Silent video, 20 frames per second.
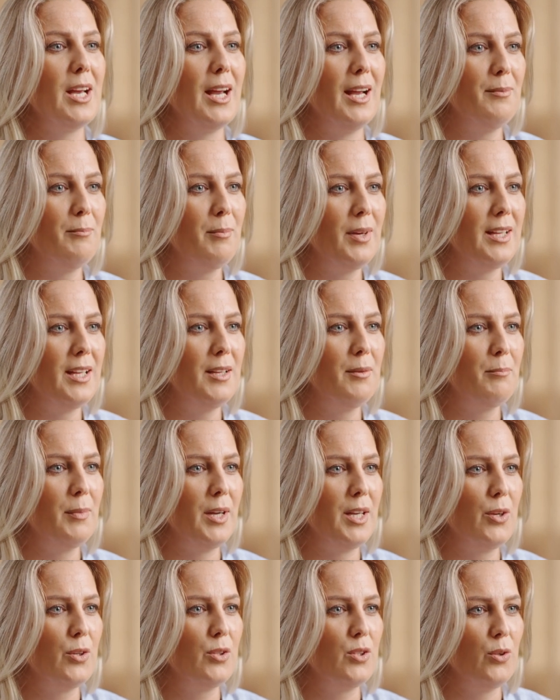and making
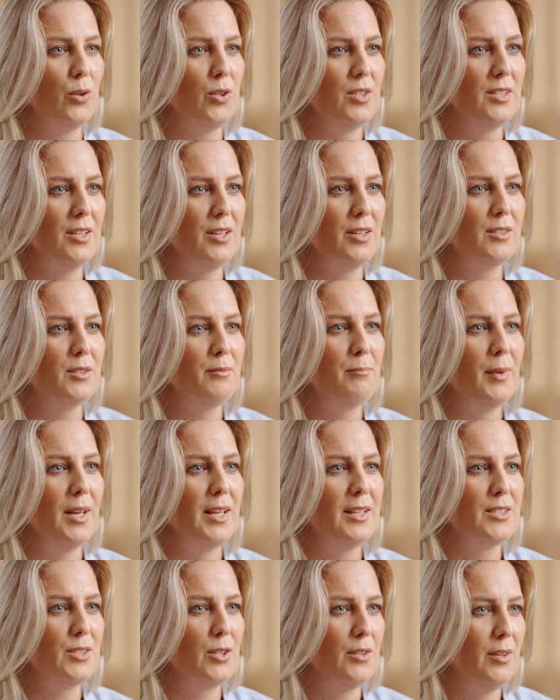better choices
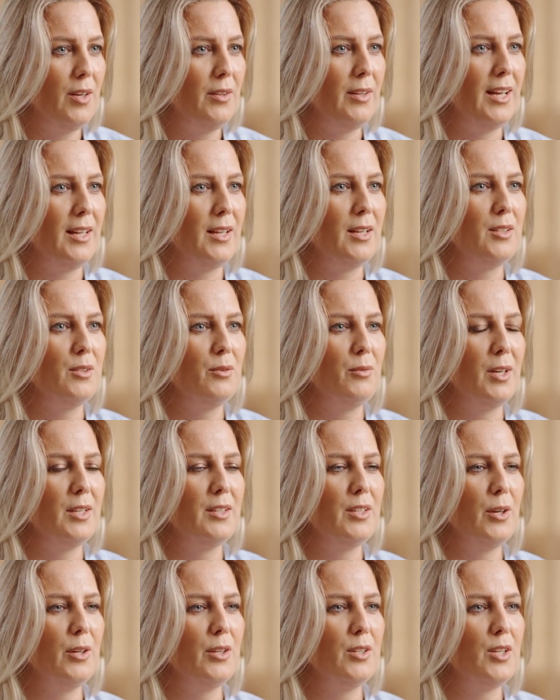based on the latest
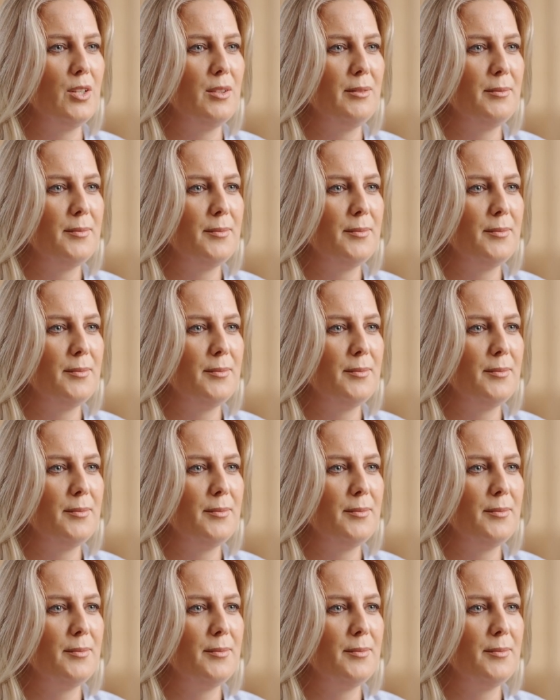research.